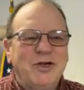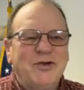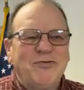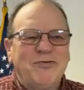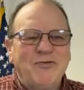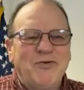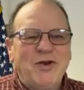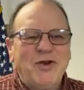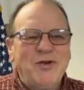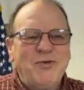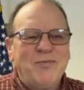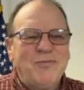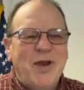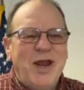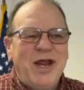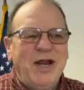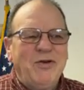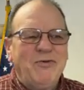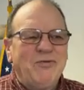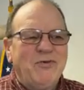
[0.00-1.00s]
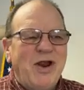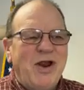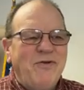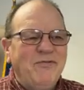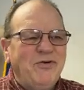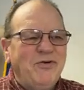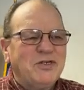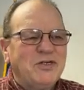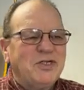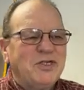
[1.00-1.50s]
if we make
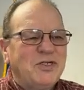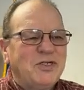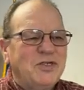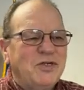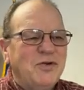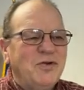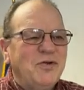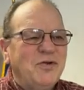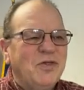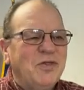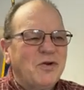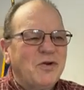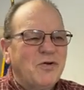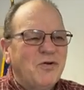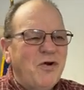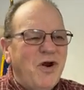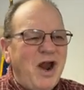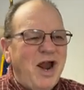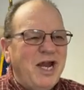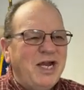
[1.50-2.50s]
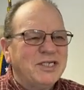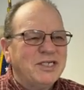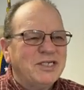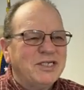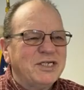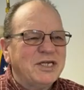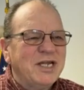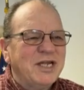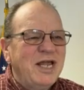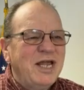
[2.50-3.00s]
reference to the
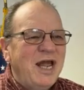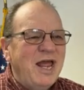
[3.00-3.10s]
Christ,